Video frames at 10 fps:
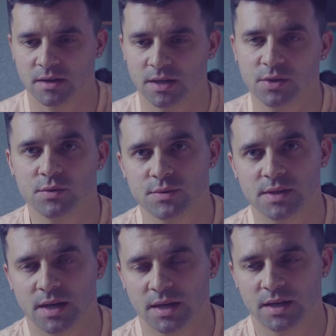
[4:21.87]
I use
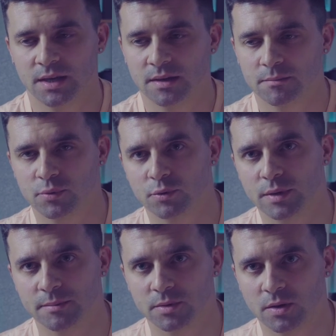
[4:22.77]
a
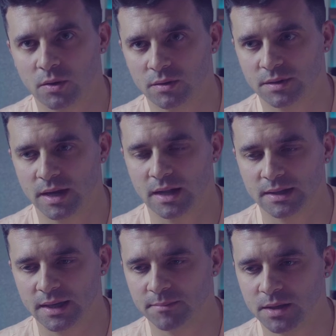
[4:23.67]
program called
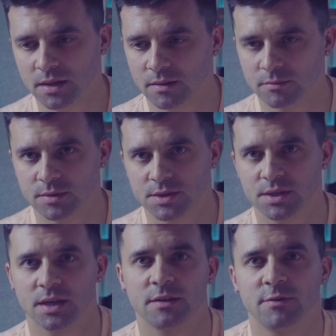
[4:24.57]
Alchemy,
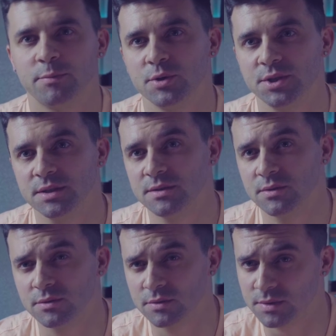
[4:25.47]
which kind of pushes
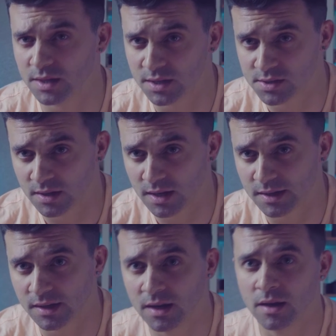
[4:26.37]
you to sketch a
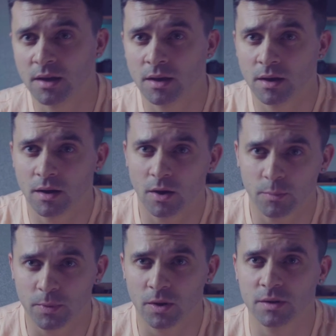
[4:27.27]
lot
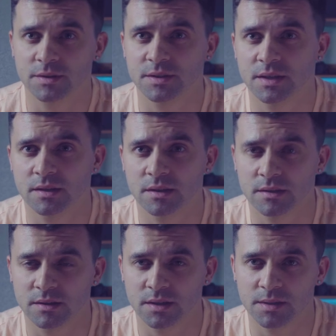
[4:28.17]
upon the,
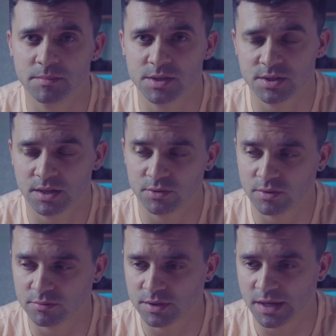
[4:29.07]
the image that you
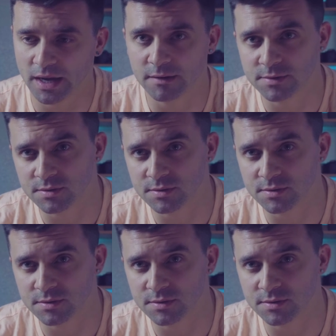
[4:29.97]
already have.